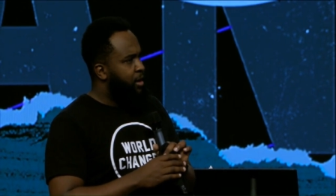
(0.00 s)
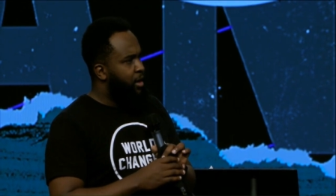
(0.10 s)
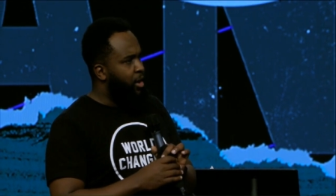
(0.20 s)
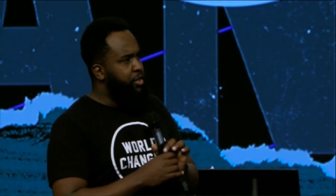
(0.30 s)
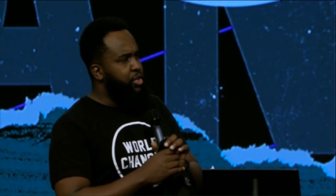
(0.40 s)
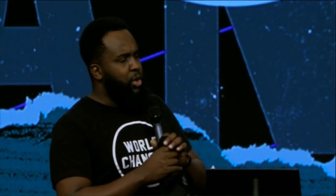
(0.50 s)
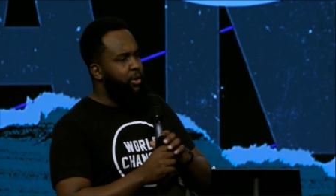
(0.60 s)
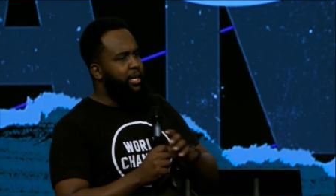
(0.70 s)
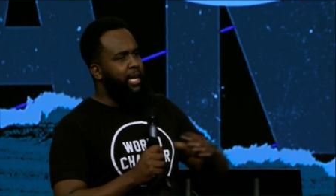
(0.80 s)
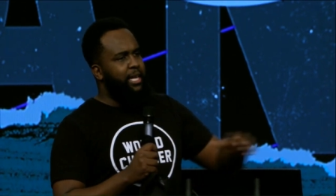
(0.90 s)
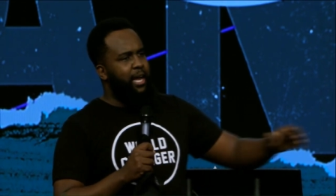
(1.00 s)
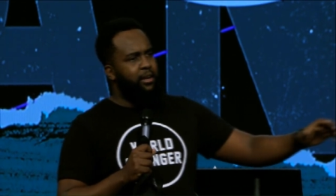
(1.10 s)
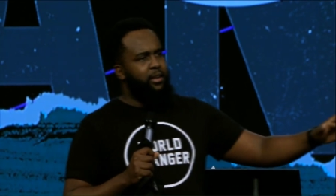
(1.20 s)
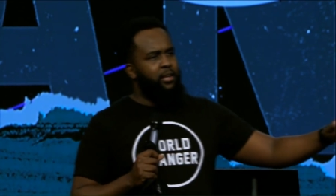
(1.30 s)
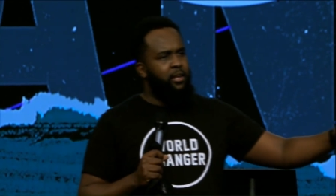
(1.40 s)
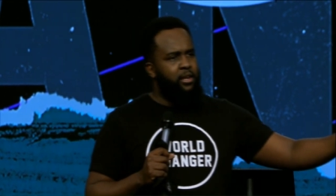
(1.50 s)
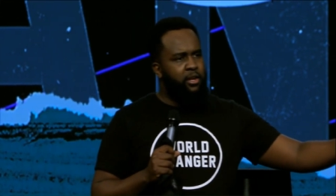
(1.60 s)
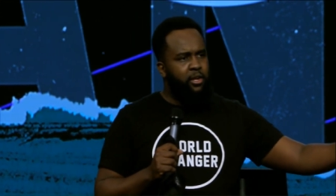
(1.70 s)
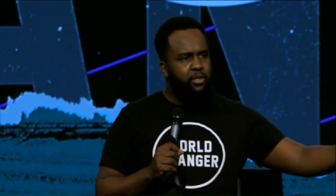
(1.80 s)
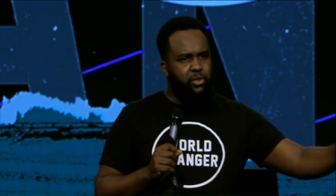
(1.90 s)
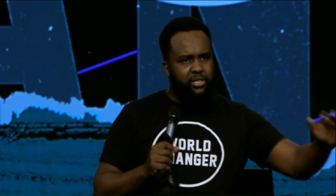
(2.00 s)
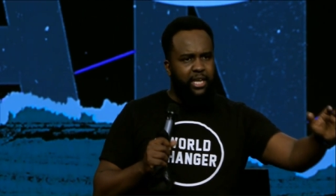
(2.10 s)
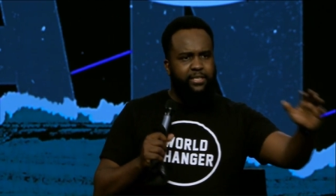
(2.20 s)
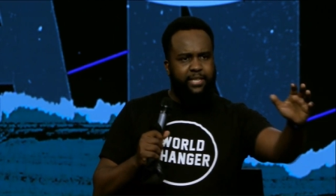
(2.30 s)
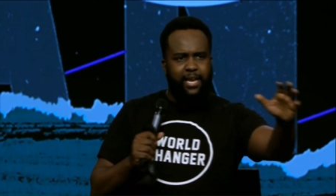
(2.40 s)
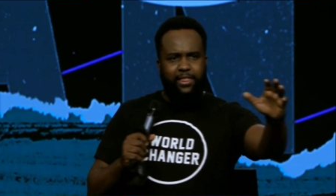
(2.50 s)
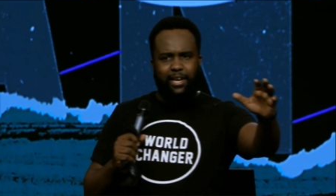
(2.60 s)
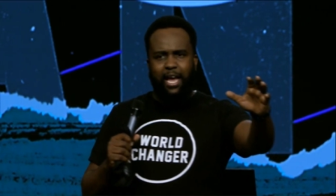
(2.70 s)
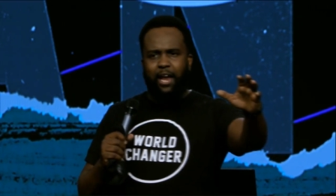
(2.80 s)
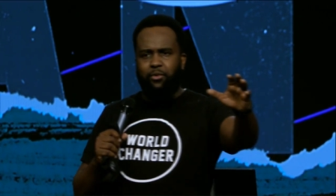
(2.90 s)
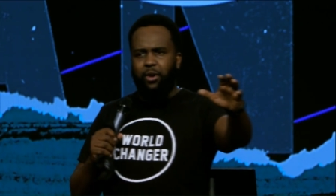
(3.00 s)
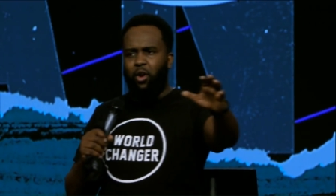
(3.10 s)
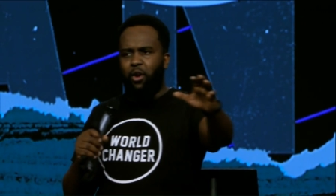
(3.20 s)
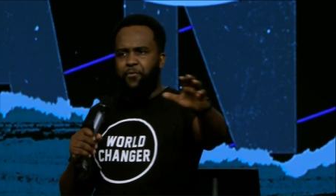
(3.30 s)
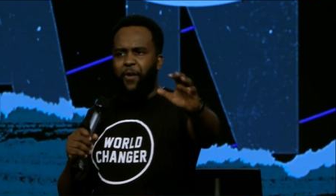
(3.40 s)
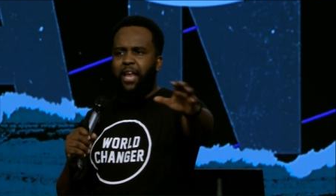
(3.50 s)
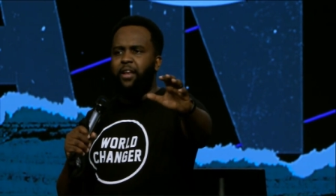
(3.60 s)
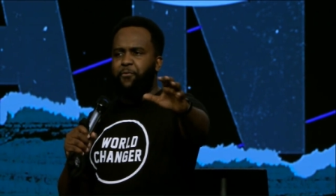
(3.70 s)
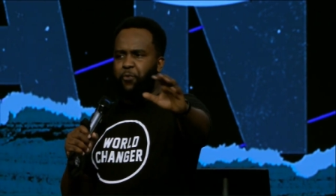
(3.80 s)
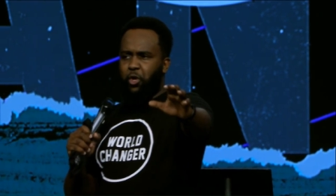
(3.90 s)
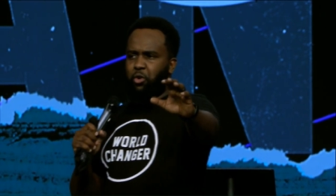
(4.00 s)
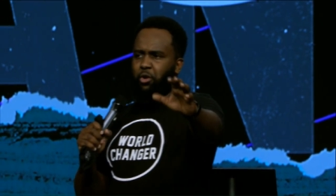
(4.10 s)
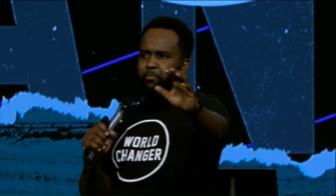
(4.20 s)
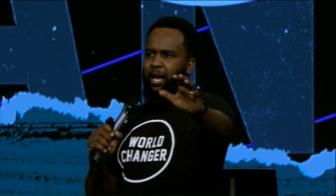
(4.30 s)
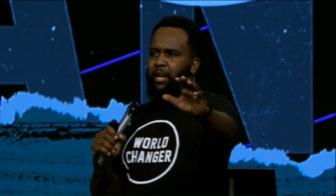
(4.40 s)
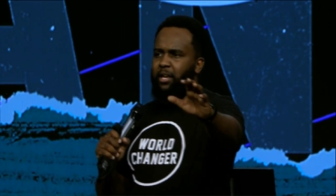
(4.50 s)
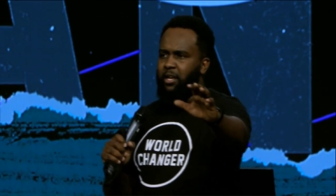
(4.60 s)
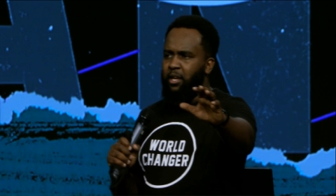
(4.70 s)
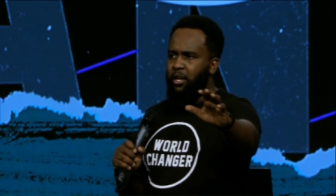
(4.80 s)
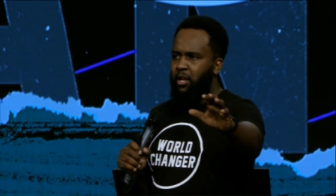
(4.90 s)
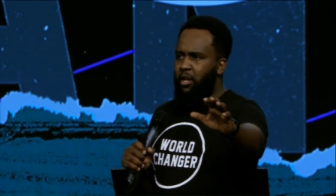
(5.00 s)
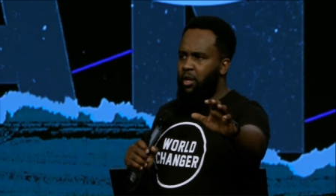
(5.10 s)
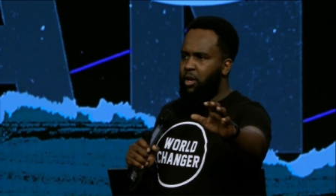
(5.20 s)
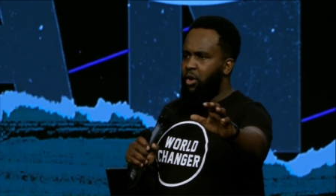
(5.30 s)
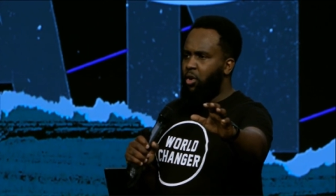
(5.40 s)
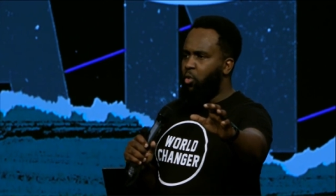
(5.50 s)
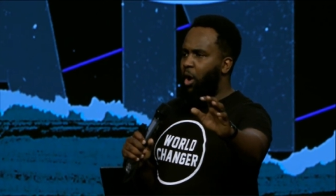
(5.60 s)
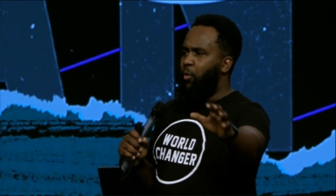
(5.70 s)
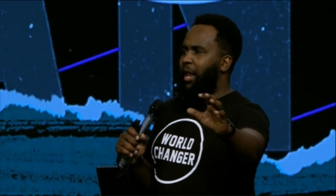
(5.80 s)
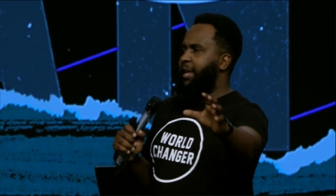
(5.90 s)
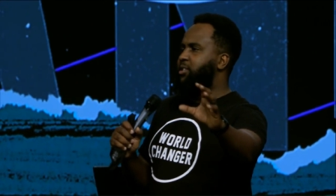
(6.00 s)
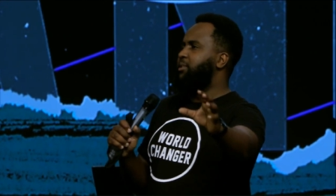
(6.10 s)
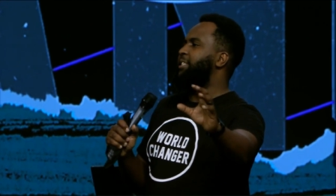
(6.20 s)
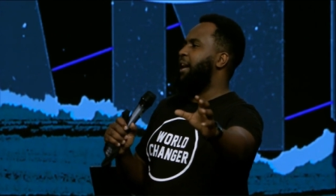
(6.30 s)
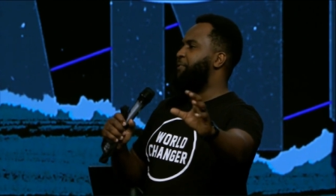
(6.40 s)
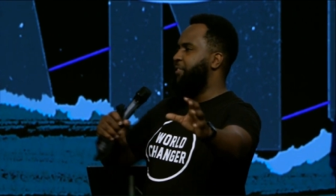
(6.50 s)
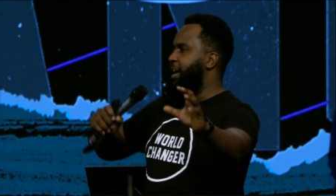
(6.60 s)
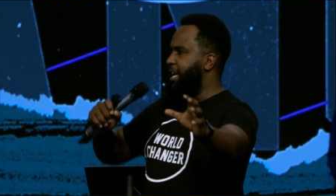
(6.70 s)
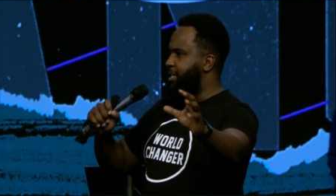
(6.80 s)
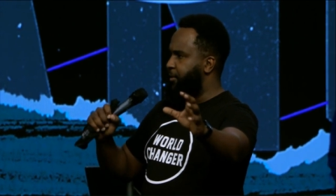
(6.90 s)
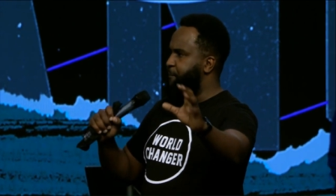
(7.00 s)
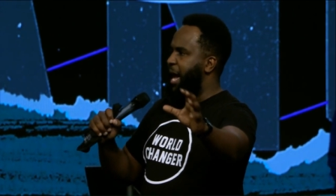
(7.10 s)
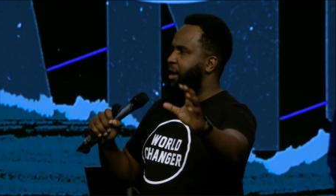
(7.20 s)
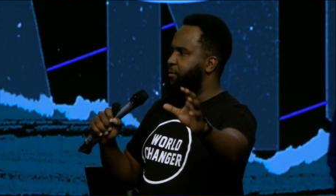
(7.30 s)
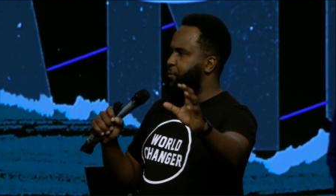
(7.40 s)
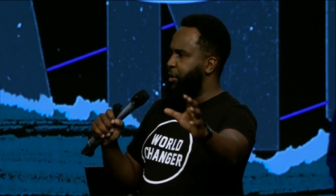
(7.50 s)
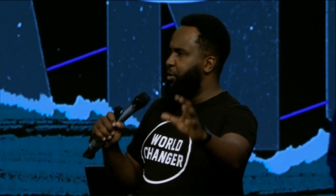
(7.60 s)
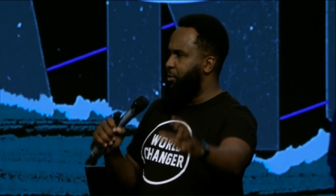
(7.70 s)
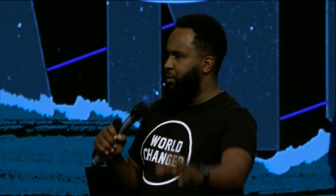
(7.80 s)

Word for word: Lord, you told Gideon to just take 300. Lord, find a few good men who are willing to suffer the heat of battle for you.